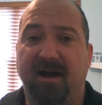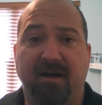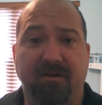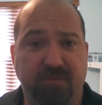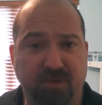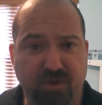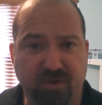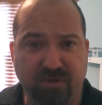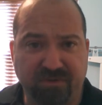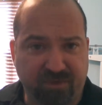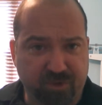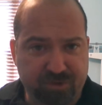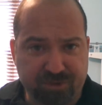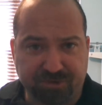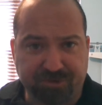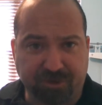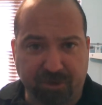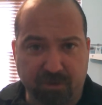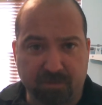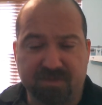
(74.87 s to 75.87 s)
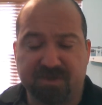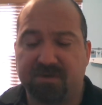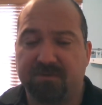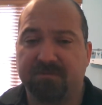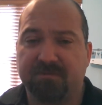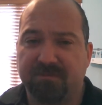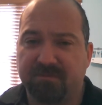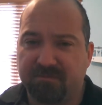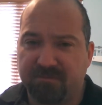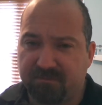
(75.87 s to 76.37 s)
Universal terms.
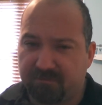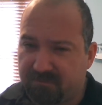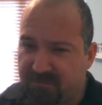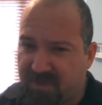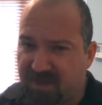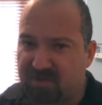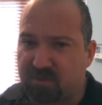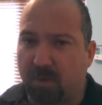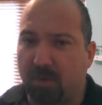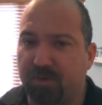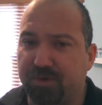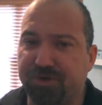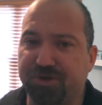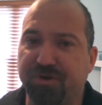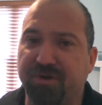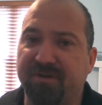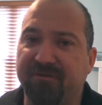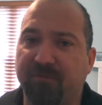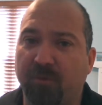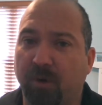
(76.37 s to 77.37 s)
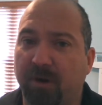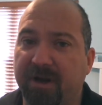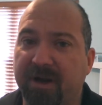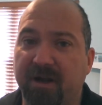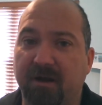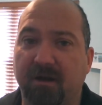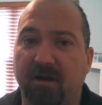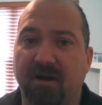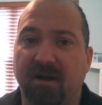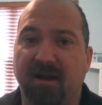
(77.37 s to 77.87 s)
That's what we're shooting for
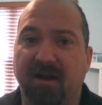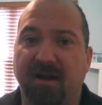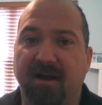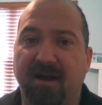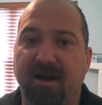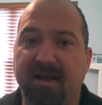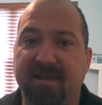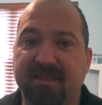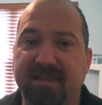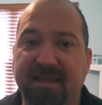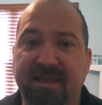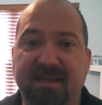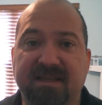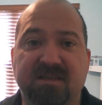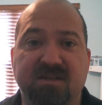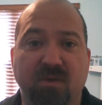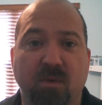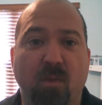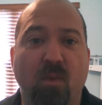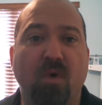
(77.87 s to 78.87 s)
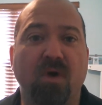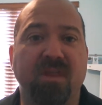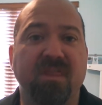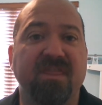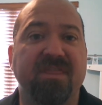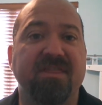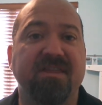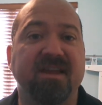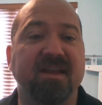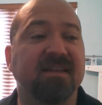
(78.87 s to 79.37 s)
here. I think it's the one
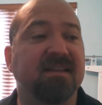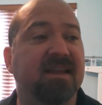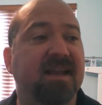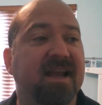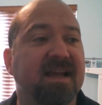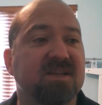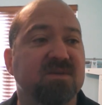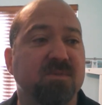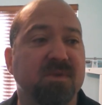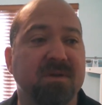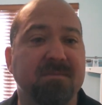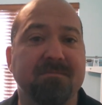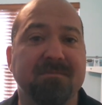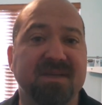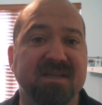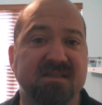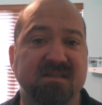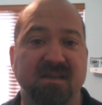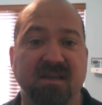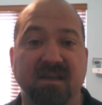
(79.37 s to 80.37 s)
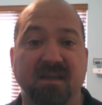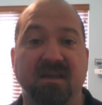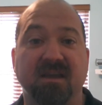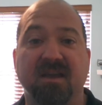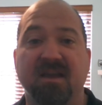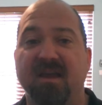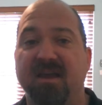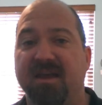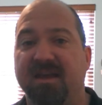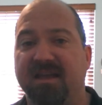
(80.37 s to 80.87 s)
thing that has been missing
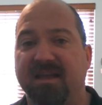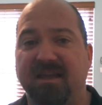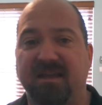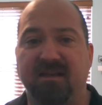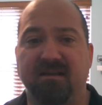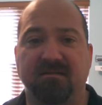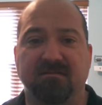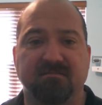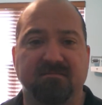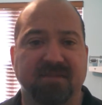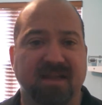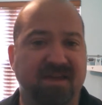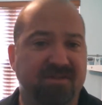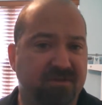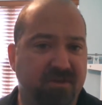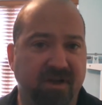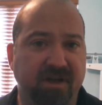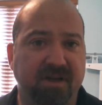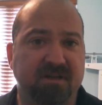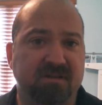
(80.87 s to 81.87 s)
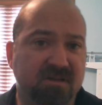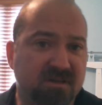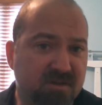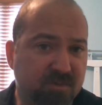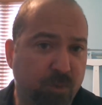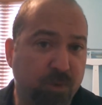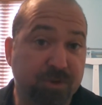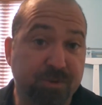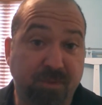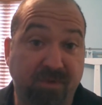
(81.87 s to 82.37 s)
in athletics and
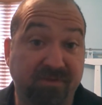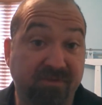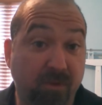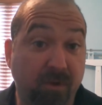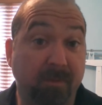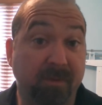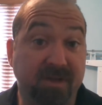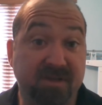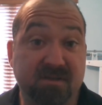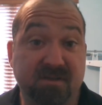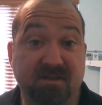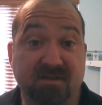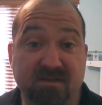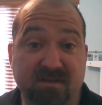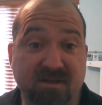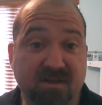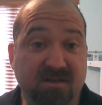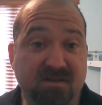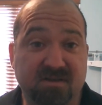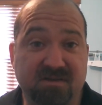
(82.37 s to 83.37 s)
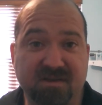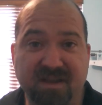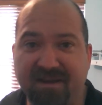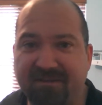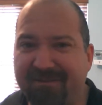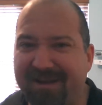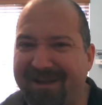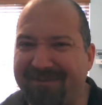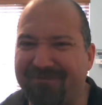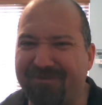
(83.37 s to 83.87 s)
sports performance is
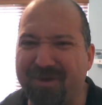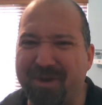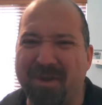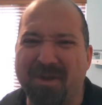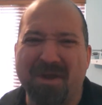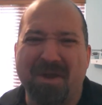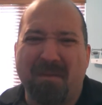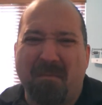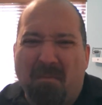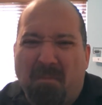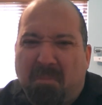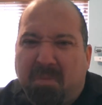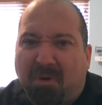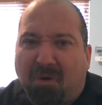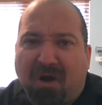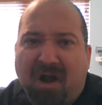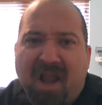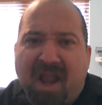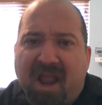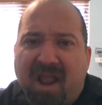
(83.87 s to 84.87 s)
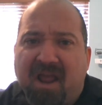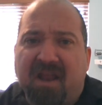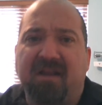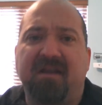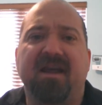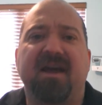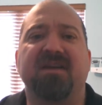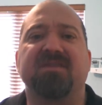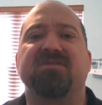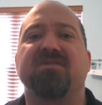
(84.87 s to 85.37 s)
every brand
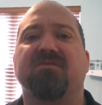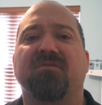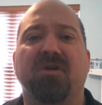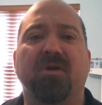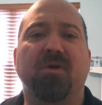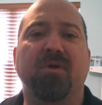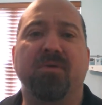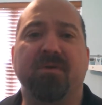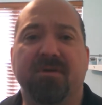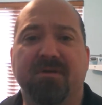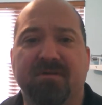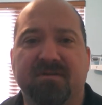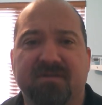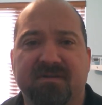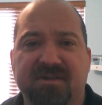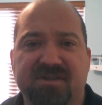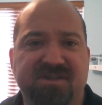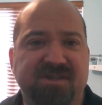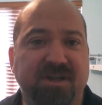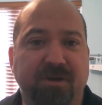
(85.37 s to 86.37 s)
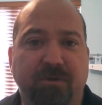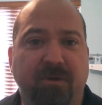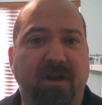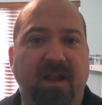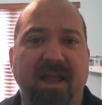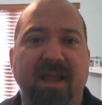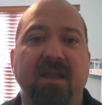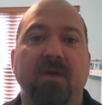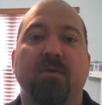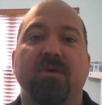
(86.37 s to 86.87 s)
has their own secret
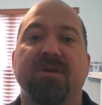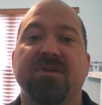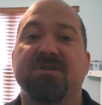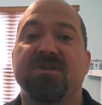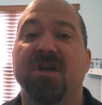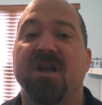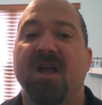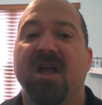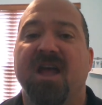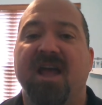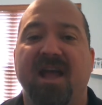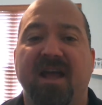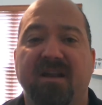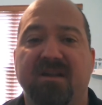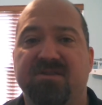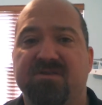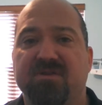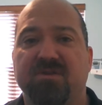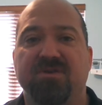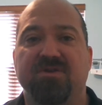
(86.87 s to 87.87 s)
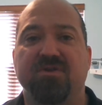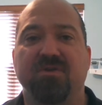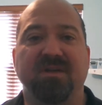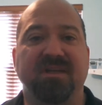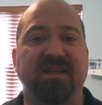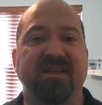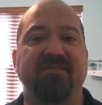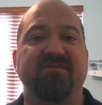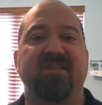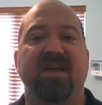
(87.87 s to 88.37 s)
language, and as soon as you
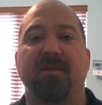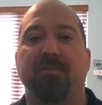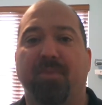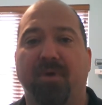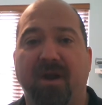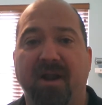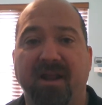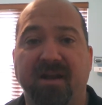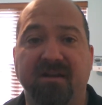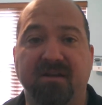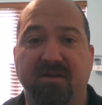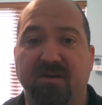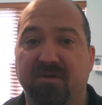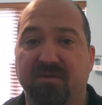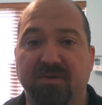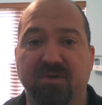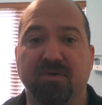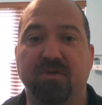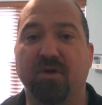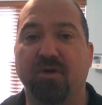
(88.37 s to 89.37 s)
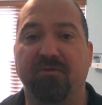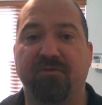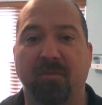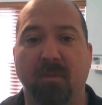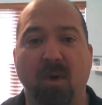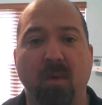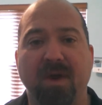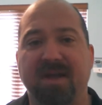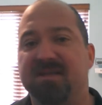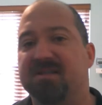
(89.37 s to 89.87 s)
leave that brand, you go from a
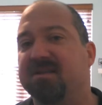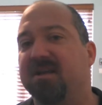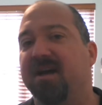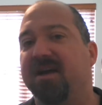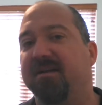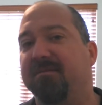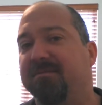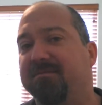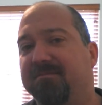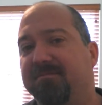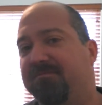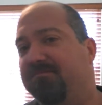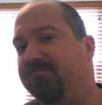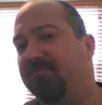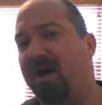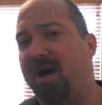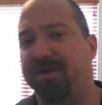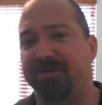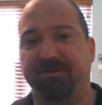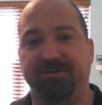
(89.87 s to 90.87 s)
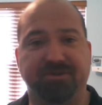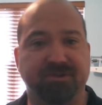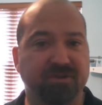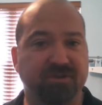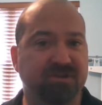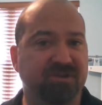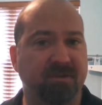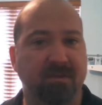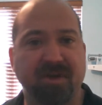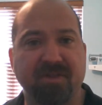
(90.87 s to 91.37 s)
West Side model to
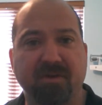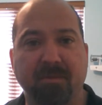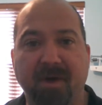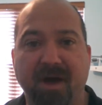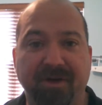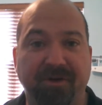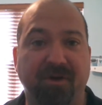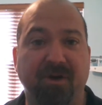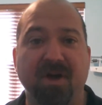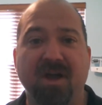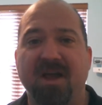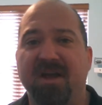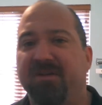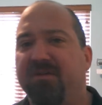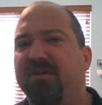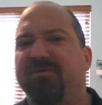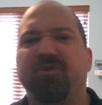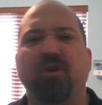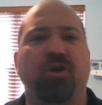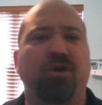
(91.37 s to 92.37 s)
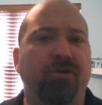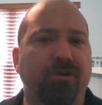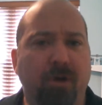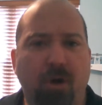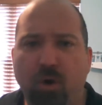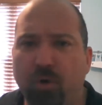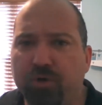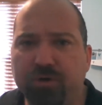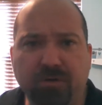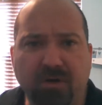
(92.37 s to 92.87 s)
some other model, you have to learn a
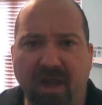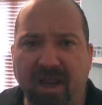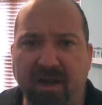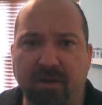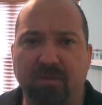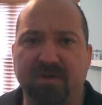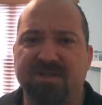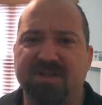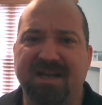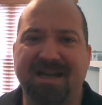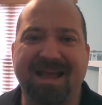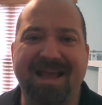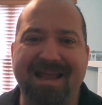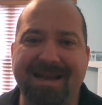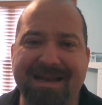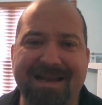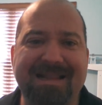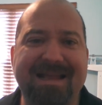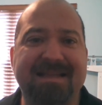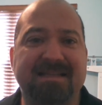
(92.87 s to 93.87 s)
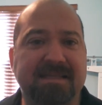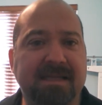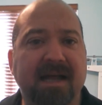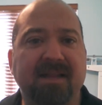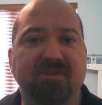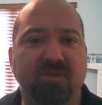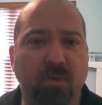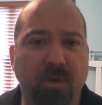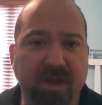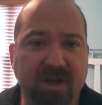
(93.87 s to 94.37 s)
whole new language, and that's
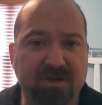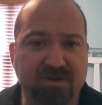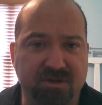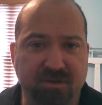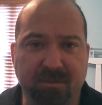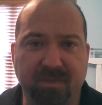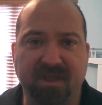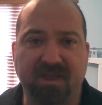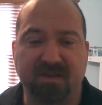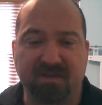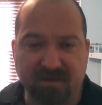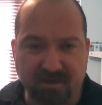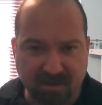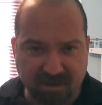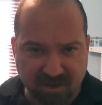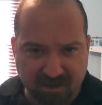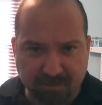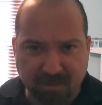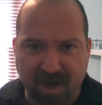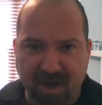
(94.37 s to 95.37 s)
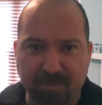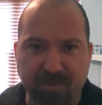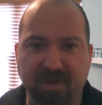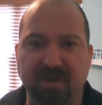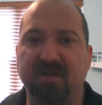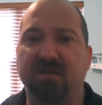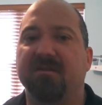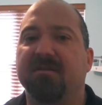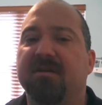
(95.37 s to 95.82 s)
not the way it should be, in my opinion.